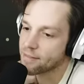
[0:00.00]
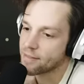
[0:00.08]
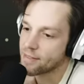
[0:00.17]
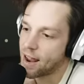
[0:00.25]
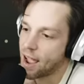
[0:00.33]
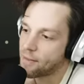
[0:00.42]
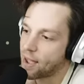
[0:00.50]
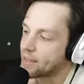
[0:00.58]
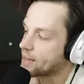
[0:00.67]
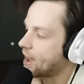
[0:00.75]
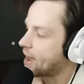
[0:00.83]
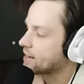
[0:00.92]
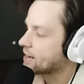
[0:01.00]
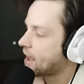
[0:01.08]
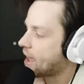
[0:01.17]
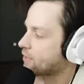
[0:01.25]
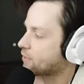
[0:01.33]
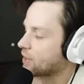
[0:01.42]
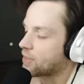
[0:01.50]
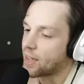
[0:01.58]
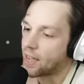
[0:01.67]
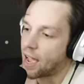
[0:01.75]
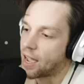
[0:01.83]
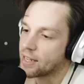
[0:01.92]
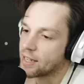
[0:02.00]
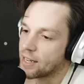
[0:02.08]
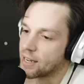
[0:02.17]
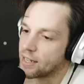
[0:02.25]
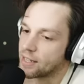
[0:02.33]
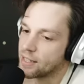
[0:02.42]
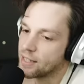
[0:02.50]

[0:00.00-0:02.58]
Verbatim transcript: Now I got everything I need.